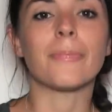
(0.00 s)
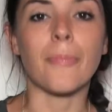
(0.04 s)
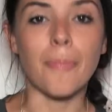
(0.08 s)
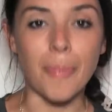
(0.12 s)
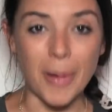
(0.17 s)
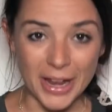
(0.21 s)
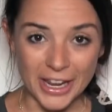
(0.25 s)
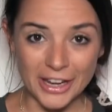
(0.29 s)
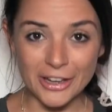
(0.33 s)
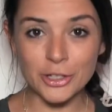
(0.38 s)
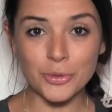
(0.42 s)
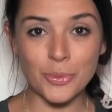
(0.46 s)

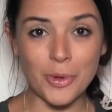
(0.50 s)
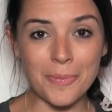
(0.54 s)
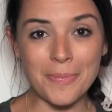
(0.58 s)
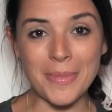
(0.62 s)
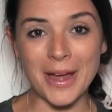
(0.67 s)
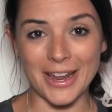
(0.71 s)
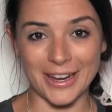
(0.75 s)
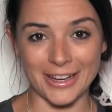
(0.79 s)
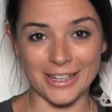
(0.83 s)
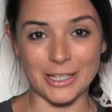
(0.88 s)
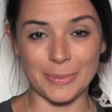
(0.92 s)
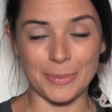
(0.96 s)
But here's what
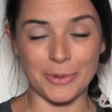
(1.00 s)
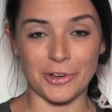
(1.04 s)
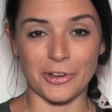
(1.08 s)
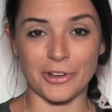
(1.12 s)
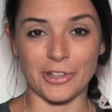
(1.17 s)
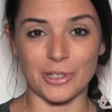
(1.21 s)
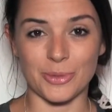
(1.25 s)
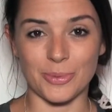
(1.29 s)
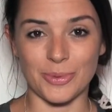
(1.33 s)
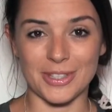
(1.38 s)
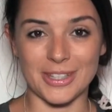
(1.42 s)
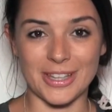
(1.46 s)
my
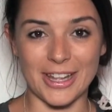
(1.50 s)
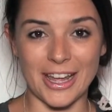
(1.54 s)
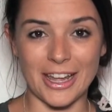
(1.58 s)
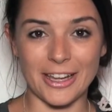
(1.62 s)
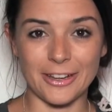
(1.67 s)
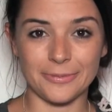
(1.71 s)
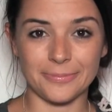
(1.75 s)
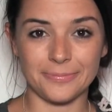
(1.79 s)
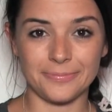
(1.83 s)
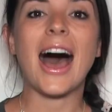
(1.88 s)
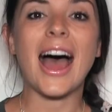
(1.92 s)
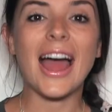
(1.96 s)
experience was
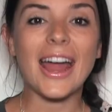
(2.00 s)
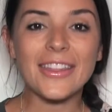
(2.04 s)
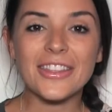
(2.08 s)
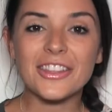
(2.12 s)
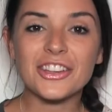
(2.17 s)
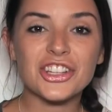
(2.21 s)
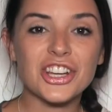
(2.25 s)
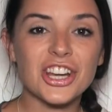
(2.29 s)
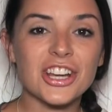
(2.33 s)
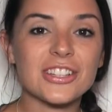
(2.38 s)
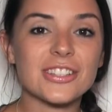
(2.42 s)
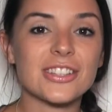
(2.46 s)
like. I had the
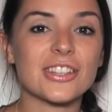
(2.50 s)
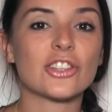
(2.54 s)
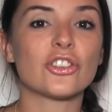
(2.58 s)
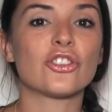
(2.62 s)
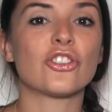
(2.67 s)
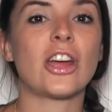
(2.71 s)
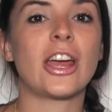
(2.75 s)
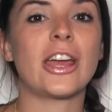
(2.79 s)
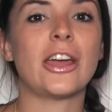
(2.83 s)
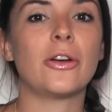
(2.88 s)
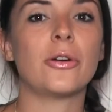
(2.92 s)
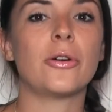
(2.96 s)
chance to
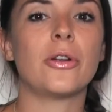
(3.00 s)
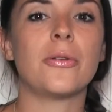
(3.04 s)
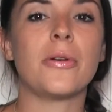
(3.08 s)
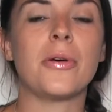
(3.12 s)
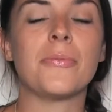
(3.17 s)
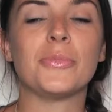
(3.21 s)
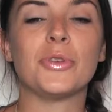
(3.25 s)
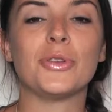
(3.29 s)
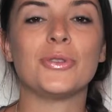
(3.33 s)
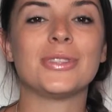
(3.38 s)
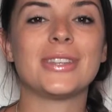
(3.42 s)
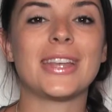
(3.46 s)
try out a
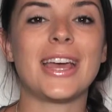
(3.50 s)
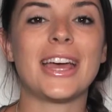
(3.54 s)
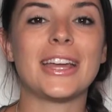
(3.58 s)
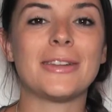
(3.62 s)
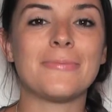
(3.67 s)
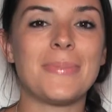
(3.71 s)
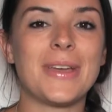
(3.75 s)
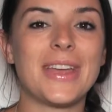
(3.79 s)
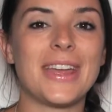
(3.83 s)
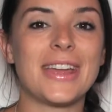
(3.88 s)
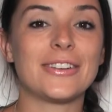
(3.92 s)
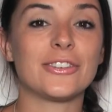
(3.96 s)
Muse
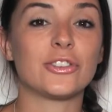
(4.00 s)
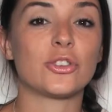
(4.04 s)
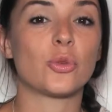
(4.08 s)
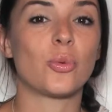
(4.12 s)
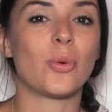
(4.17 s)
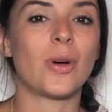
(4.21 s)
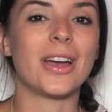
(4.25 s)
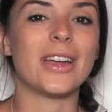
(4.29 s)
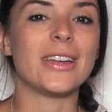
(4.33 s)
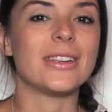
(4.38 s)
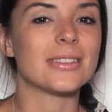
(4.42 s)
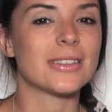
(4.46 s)
headband
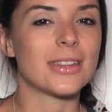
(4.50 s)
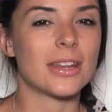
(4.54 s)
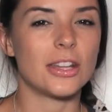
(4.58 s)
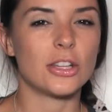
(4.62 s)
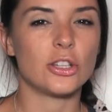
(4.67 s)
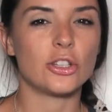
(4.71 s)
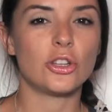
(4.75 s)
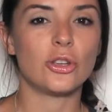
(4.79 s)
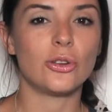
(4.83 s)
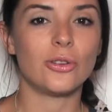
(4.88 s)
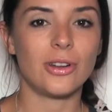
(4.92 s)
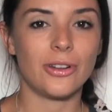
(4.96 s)
twice and
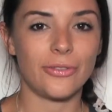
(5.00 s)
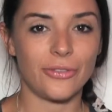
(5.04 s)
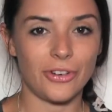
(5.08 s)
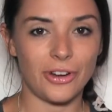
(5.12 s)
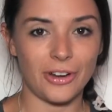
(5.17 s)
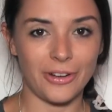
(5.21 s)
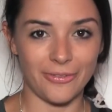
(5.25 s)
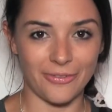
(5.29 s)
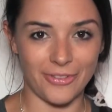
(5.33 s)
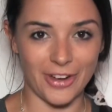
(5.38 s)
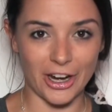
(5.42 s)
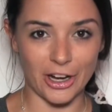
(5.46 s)
in 2
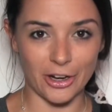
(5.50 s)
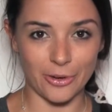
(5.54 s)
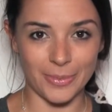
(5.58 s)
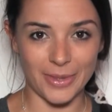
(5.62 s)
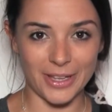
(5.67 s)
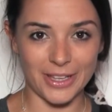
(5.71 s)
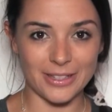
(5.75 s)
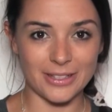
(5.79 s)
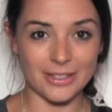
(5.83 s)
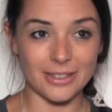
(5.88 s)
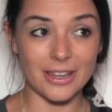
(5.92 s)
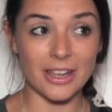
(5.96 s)
different
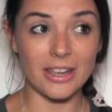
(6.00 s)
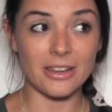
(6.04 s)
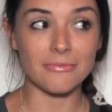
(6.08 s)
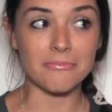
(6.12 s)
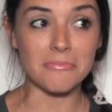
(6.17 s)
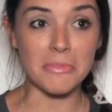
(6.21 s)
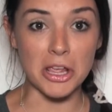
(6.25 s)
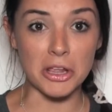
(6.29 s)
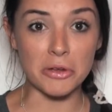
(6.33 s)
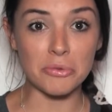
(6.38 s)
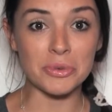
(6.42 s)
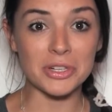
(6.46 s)
environments,
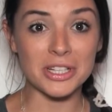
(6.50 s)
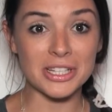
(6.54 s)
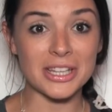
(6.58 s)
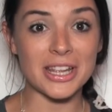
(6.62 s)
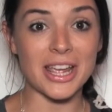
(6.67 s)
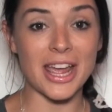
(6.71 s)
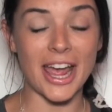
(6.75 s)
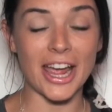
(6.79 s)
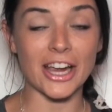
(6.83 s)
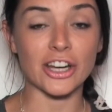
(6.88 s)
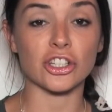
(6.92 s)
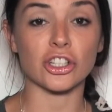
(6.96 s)
and it was
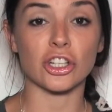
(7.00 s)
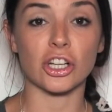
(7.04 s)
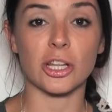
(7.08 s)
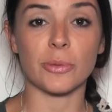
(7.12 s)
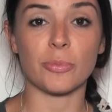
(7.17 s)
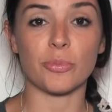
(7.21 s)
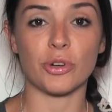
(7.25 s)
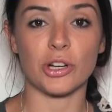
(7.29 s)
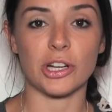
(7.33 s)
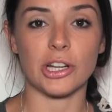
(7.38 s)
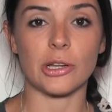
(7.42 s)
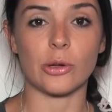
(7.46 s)
actually
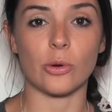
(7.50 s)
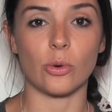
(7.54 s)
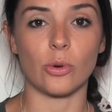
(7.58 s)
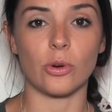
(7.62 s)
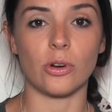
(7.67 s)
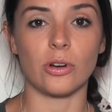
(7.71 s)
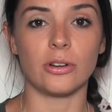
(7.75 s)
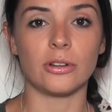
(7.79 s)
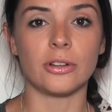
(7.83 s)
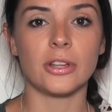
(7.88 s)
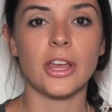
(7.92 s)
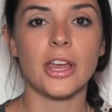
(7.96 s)
pretty
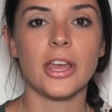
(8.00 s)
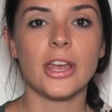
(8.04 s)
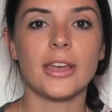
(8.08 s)
cool.